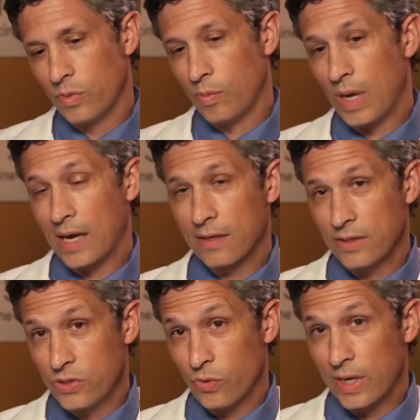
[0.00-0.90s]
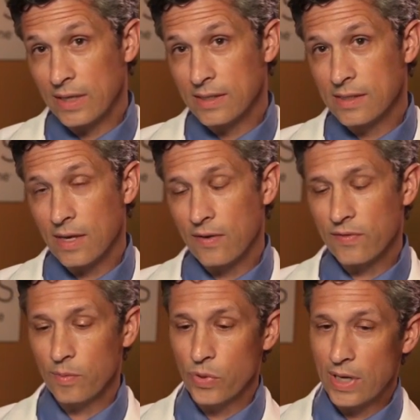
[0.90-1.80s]
We'll block the joint
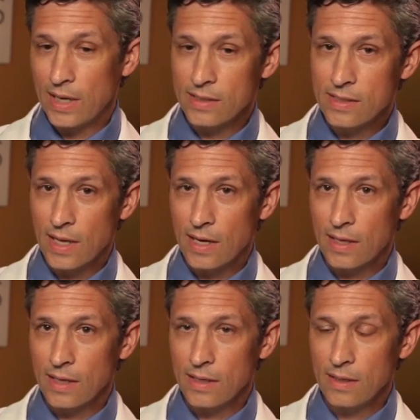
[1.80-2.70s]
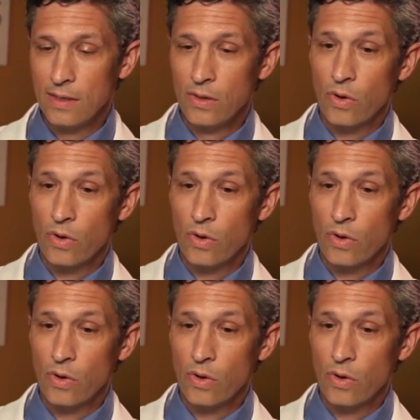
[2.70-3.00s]
itself and put anesthetic in it,